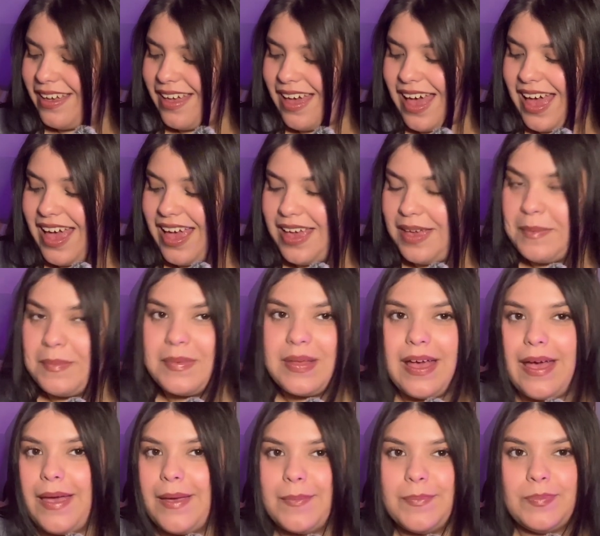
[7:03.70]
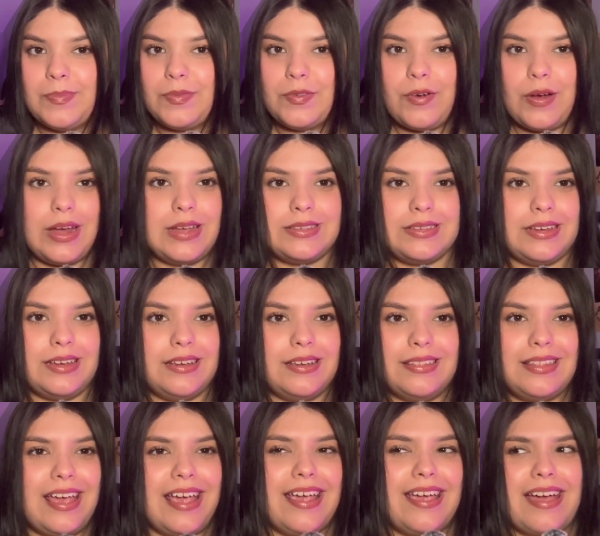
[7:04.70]
I'm crazy.
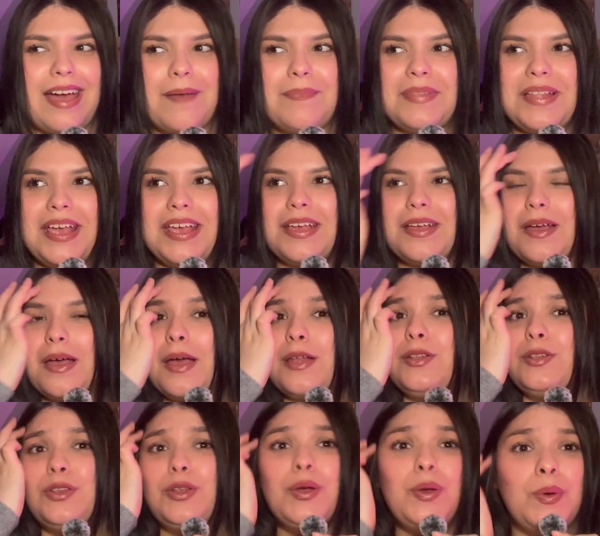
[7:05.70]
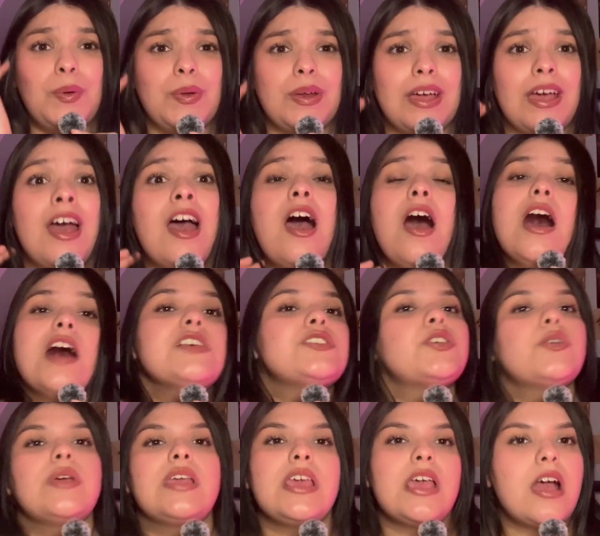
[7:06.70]
Like, I'm like, dude.
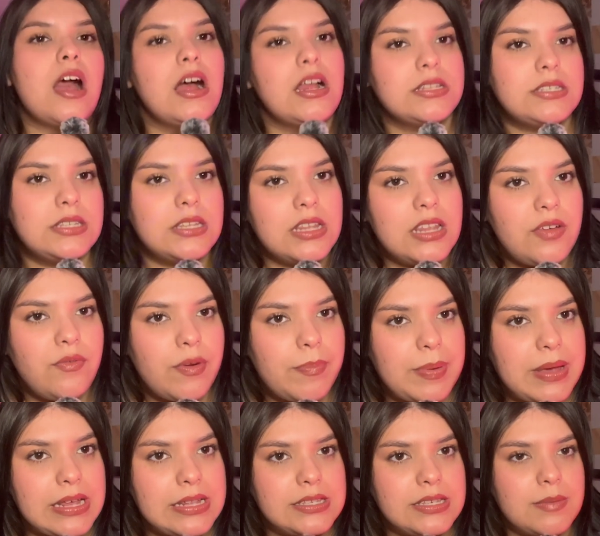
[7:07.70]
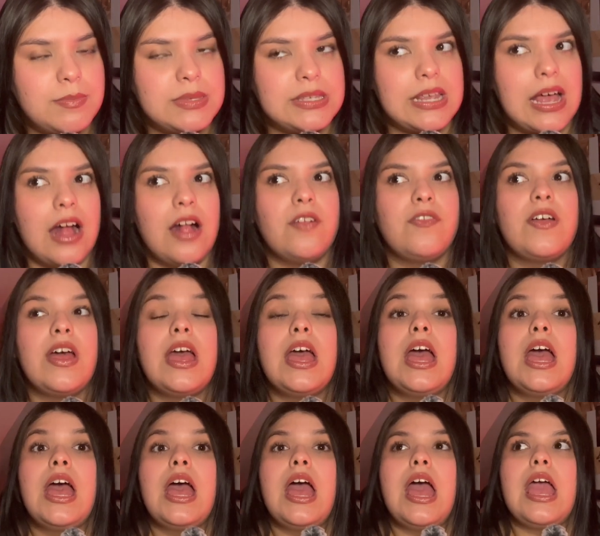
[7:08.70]
Also, he constantly repeats himself.
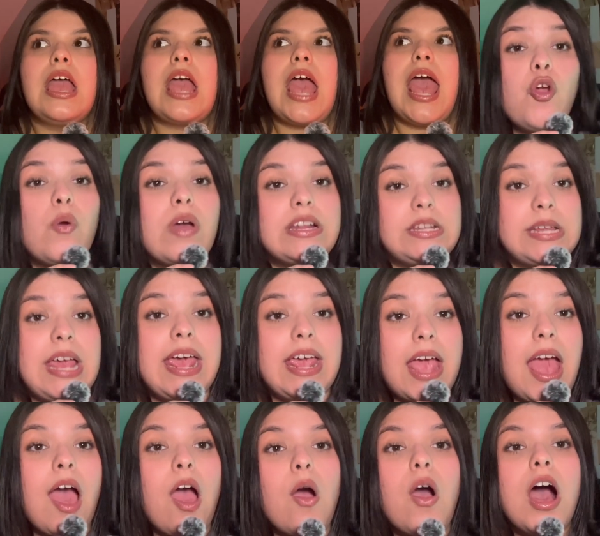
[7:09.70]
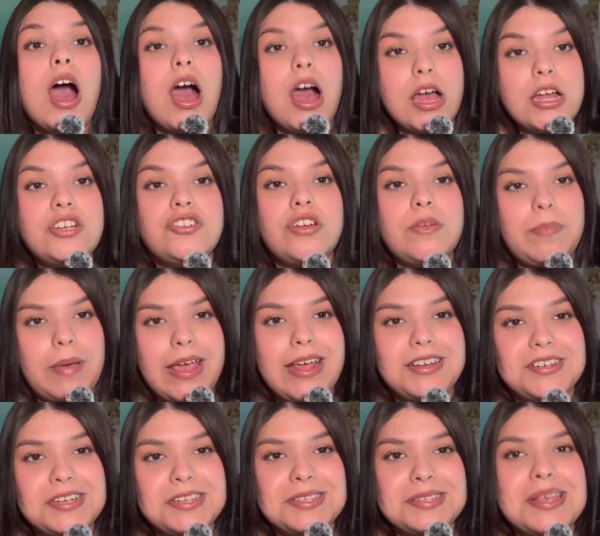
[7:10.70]
You could take out 100
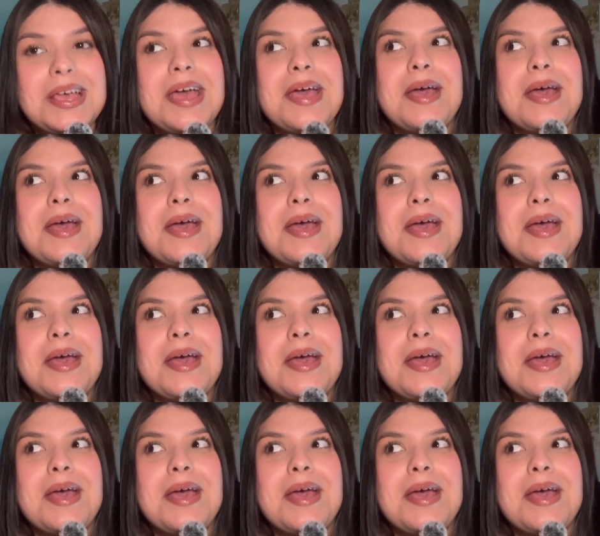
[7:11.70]
pages